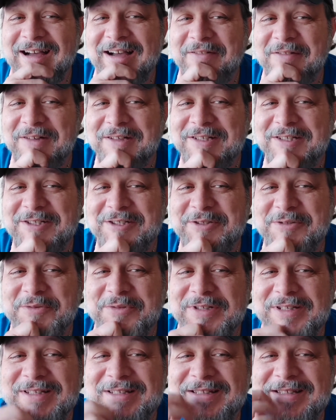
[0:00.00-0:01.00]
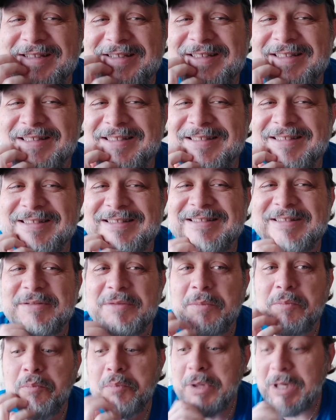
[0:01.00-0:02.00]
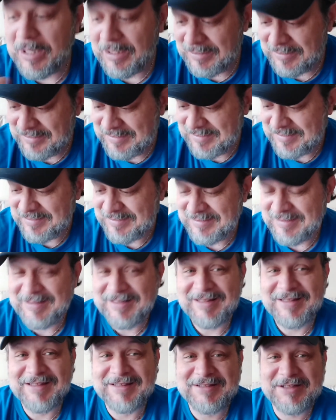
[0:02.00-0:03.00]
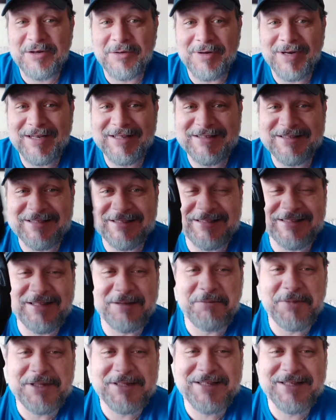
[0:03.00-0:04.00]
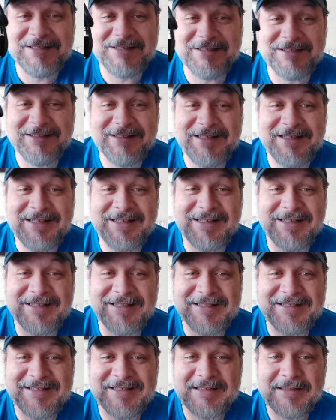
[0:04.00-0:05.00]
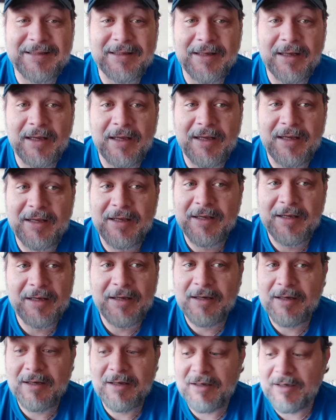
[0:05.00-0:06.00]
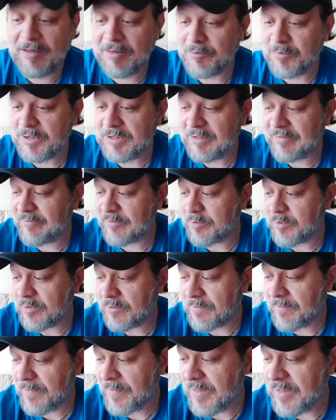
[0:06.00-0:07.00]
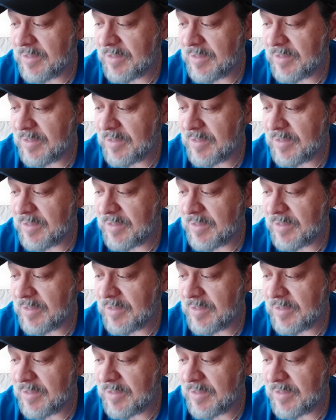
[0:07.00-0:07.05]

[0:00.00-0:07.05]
I have an issue with. But this corrects it. Let me tell you, these, unbelievable.